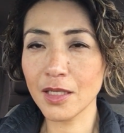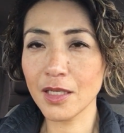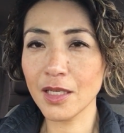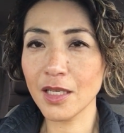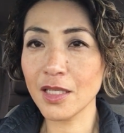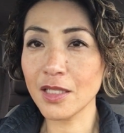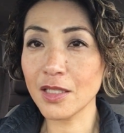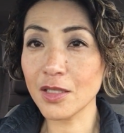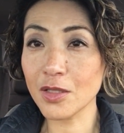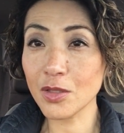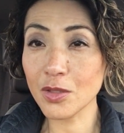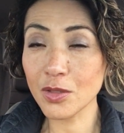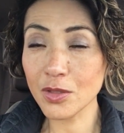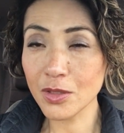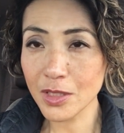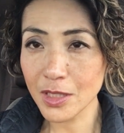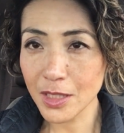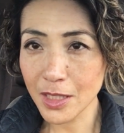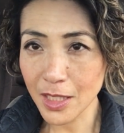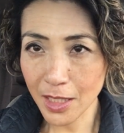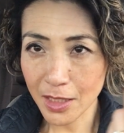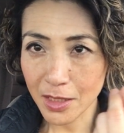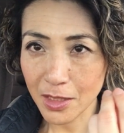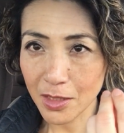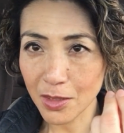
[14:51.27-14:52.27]
in a
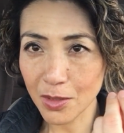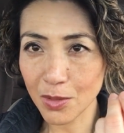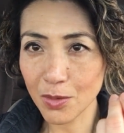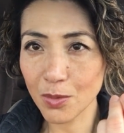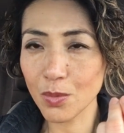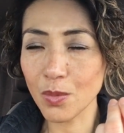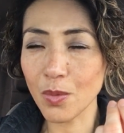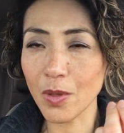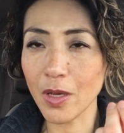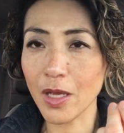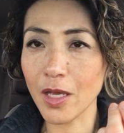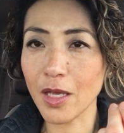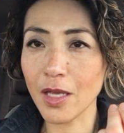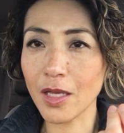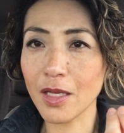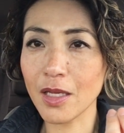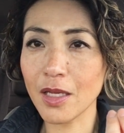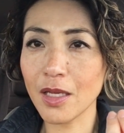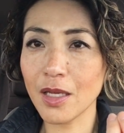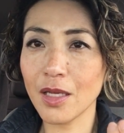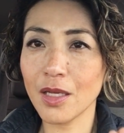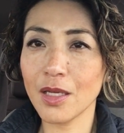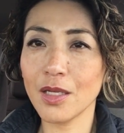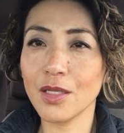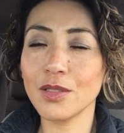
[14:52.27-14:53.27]
condensed way.
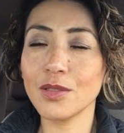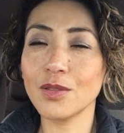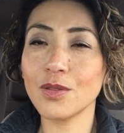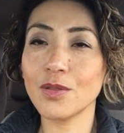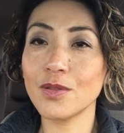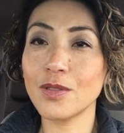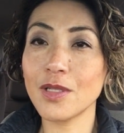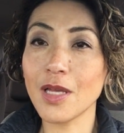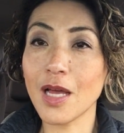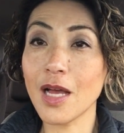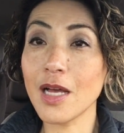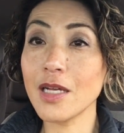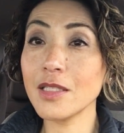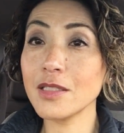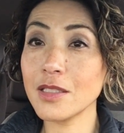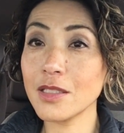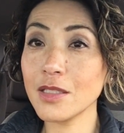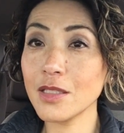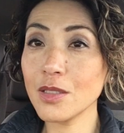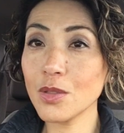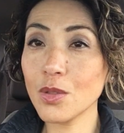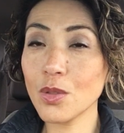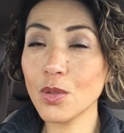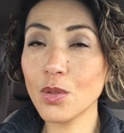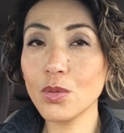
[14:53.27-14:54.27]
So that's
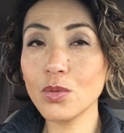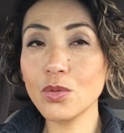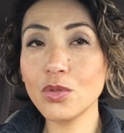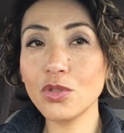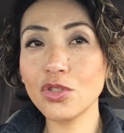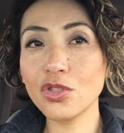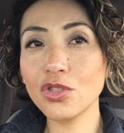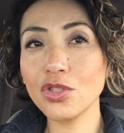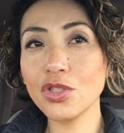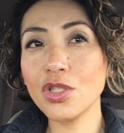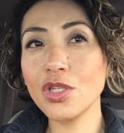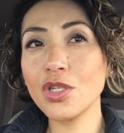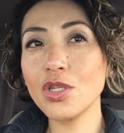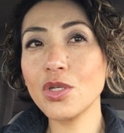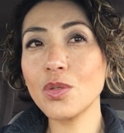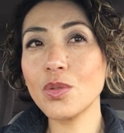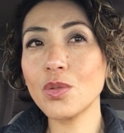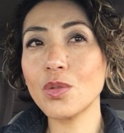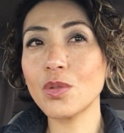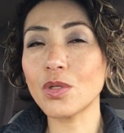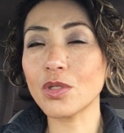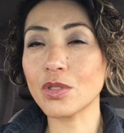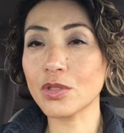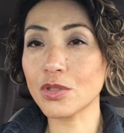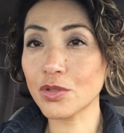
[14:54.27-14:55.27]
the coaching
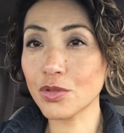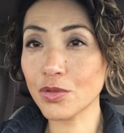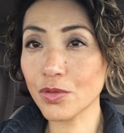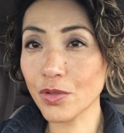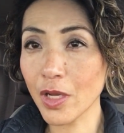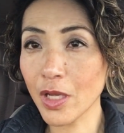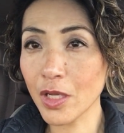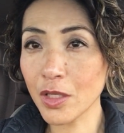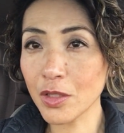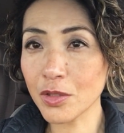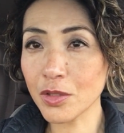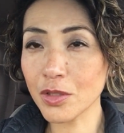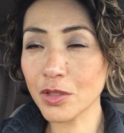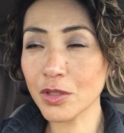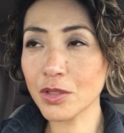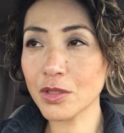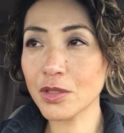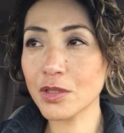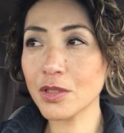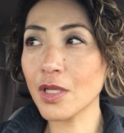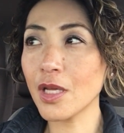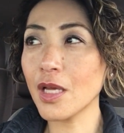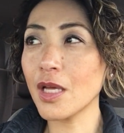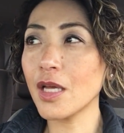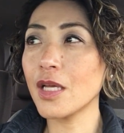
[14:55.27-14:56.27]
or
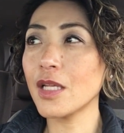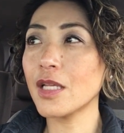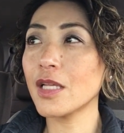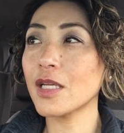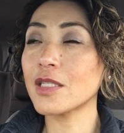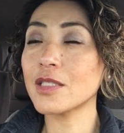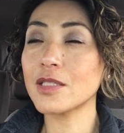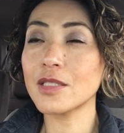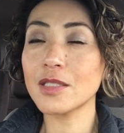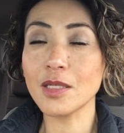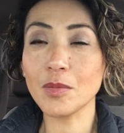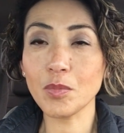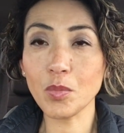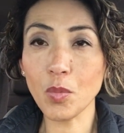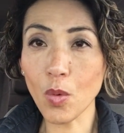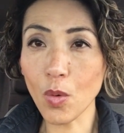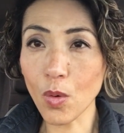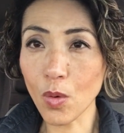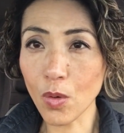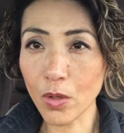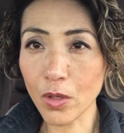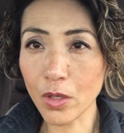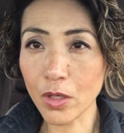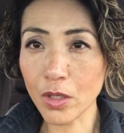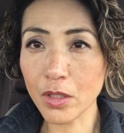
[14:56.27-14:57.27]
trainers, like
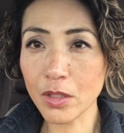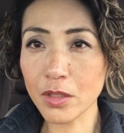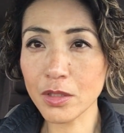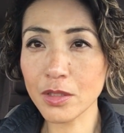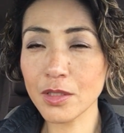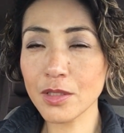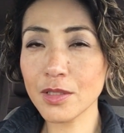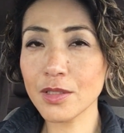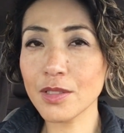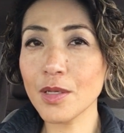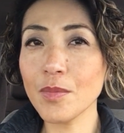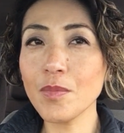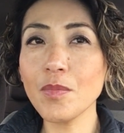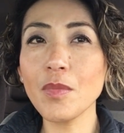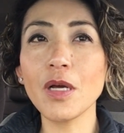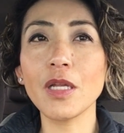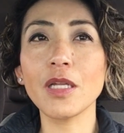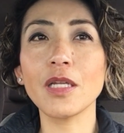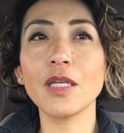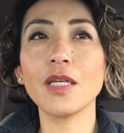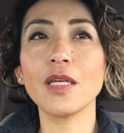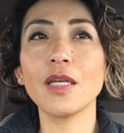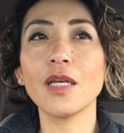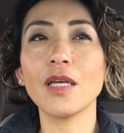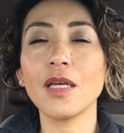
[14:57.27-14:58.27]
supporters,
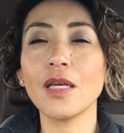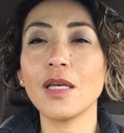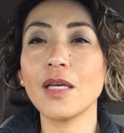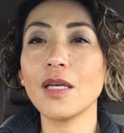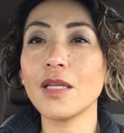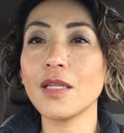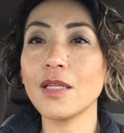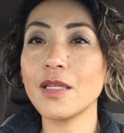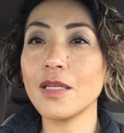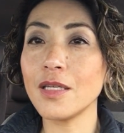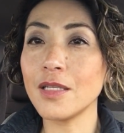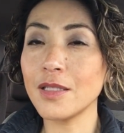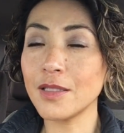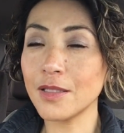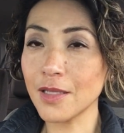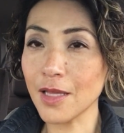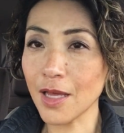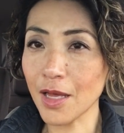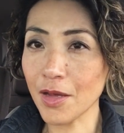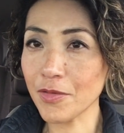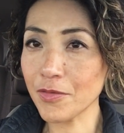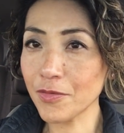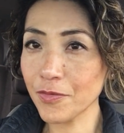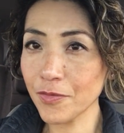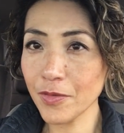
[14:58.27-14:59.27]
somebody in
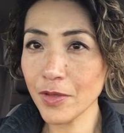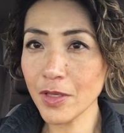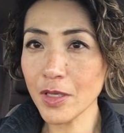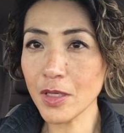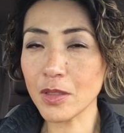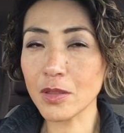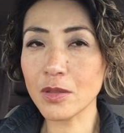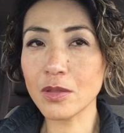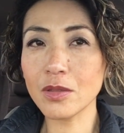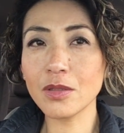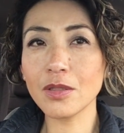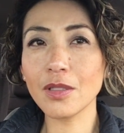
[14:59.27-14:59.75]
that field,